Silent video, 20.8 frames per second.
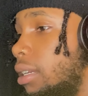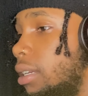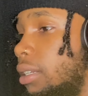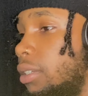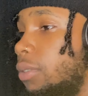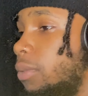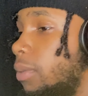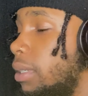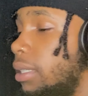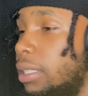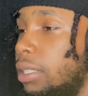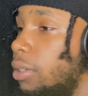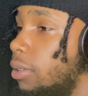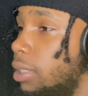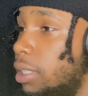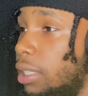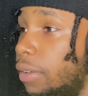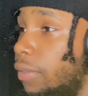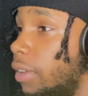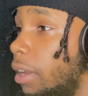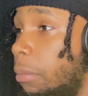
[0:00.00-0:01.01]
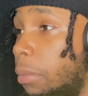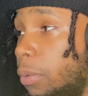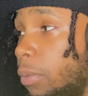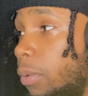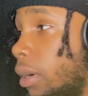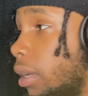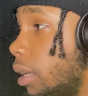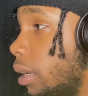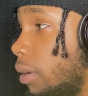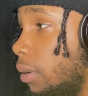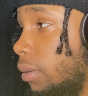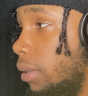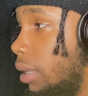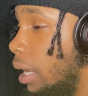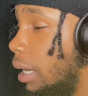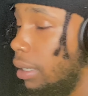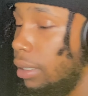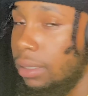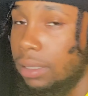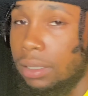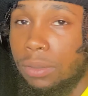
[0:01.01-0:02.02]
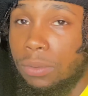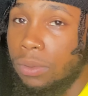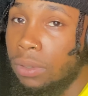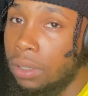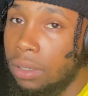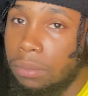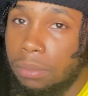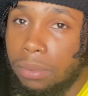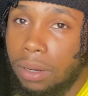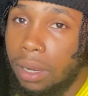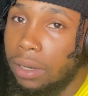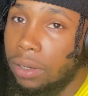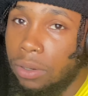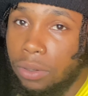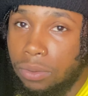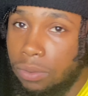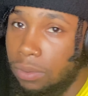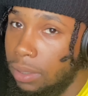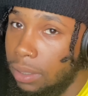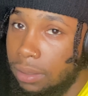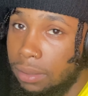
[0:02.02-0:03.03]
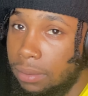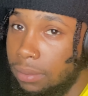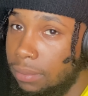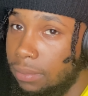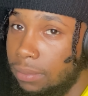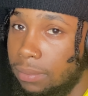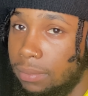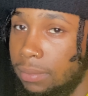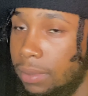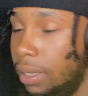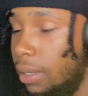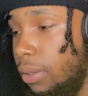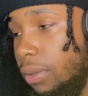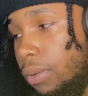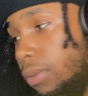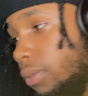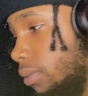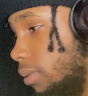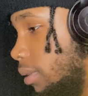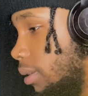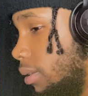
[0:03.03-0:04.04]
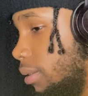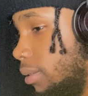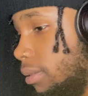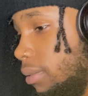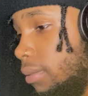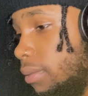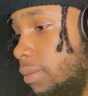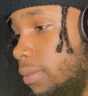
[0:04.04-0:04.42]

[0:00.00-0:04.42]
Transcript: You ain't see yourself number one in the like in the world, bro. I know you didn't. I know you didn't.